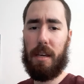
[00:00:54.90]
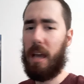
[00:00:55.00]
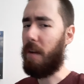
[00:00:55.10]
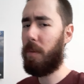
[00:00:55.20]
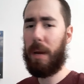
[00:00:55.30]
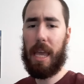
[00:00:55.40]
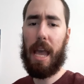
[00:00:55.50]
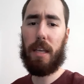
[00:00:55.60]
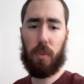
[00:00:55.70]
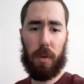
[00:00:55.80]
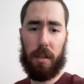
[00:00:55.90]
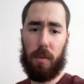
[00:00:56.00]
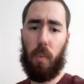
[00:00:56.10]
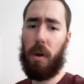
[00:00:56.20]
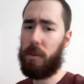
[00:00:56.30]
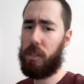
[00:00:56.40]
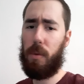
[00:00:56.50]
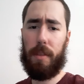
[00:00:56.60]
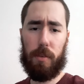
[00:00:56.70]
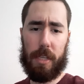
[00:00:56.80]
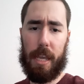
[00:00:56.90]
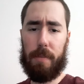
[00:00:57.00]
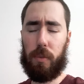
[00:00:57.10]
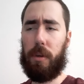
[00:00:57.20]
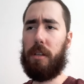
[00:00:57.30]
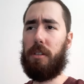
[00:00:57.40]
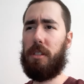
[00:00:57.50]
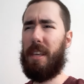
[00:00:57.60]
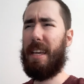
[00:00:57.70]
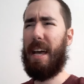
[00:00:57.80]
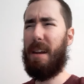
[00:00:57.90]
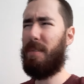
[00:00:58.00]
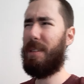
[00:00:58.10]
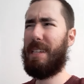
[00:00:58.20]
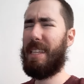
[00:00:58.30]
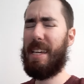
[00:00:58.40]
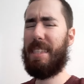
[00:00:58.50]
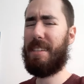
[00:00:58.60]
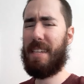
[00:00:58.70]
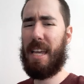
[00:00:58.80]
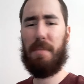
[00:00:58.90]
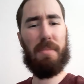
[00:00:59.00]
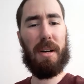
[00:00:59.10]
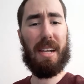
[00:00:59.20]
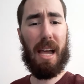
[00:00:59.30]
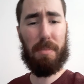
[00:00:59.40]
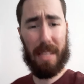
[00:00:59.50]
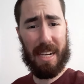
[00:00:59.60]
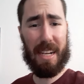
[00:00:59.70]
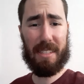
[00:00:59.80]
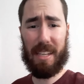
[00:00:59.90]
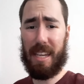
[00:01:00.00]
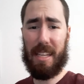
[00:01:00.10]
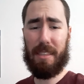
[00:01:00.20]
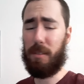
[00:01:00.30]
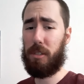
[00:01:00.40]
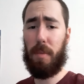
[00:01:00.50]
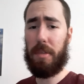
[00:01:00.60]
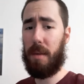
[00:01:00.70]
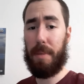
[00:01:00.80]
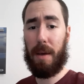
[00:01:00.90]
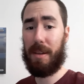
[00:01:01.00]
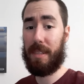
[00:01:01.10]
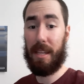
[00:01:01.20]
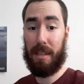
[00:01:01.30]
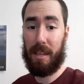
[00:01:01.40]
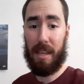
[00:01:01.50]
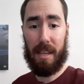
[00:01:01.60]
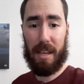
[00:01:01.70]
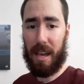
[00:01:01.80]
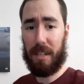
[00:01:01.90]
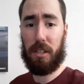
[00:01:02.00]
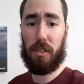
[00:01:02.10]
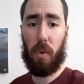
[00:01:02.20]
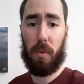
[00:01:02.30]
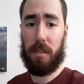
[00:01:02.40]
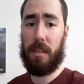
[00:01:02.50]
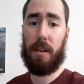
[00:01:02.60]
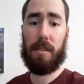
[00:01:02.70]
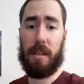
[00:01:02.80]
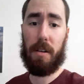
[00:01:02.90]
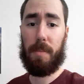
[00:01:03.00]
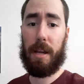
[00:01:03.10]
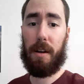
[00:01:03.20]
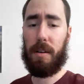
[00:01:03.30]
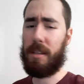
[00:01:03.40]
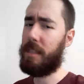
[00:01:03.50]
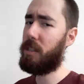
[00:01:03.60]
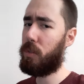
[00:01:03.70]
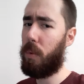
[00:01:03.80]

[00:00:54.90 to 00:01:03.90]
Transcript: Everybody has one or two of those games where you're just like, I don't really like this game, but I played it as a kid, and there's something about it that I just hold near and dear to my heart. And this is